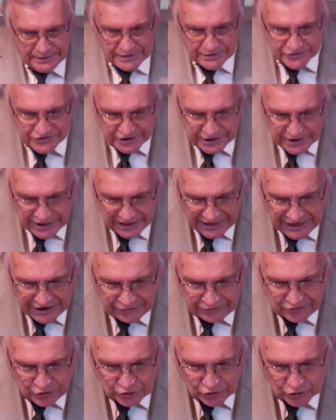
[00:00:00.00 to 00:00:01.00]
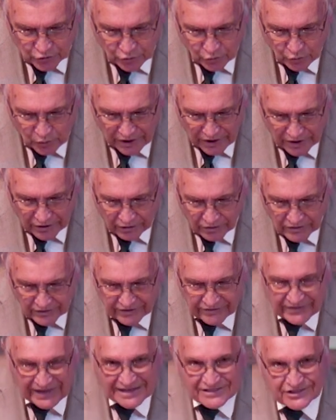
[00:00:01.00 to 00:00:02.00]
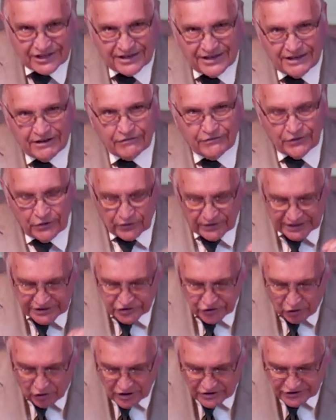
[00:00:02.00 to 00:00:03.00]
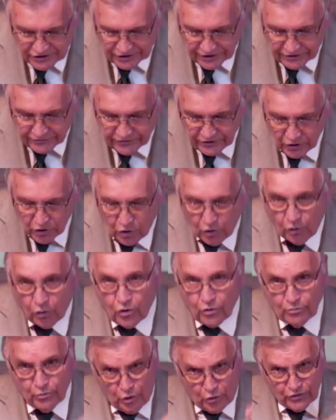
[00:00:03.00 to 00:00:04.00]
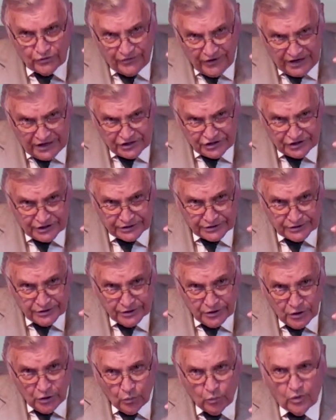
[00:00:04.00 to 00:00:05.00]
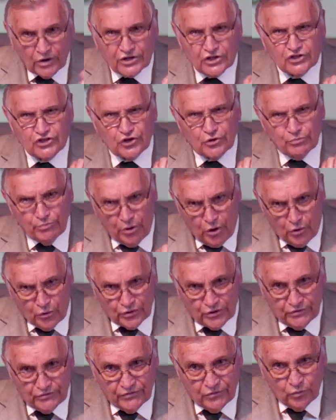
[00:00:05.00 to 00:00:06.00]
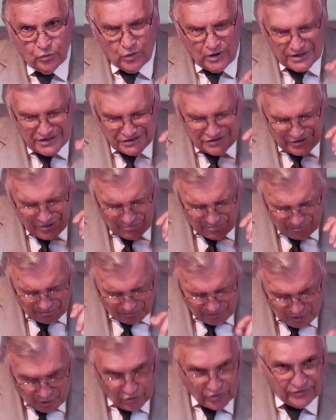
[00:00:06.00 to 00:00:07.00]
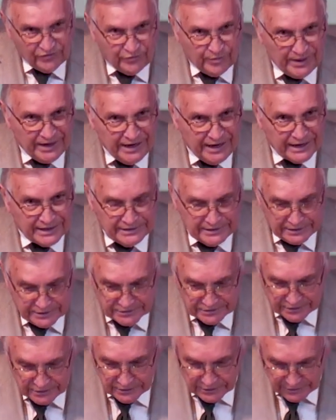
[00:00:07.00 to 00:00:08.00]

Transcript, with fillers: See, if you do well, that's a hiphil, that's causative, or motivation. What is your motive? What is the motive behind this?